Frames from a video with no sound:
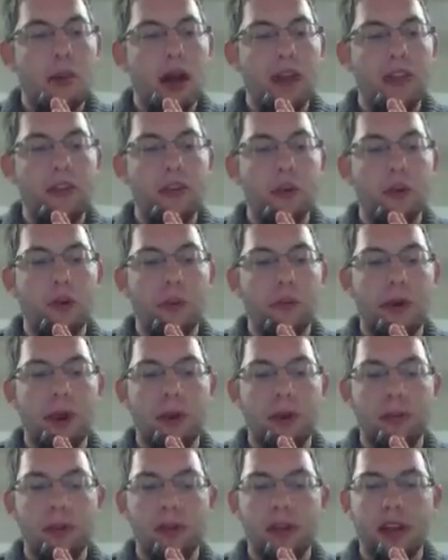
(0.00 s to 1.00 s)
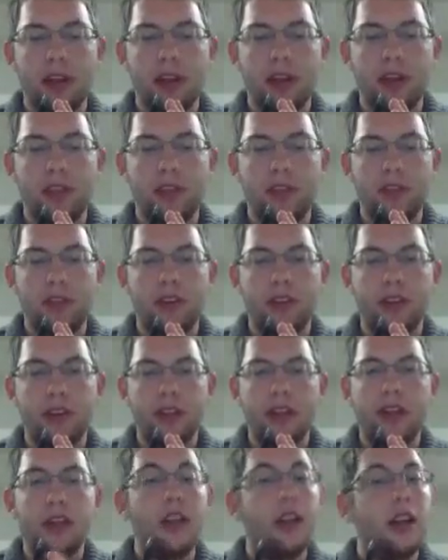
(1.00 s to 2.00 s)
by the North American plates.
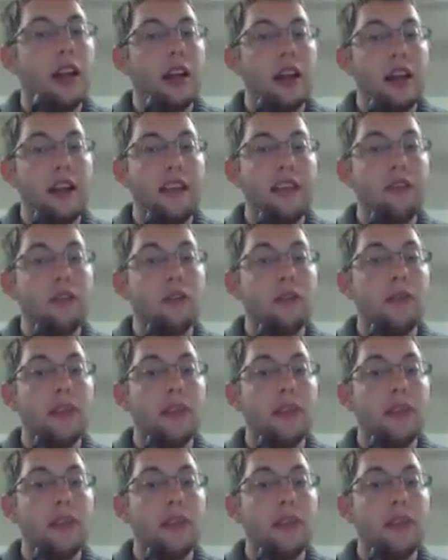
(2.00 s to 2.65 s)
These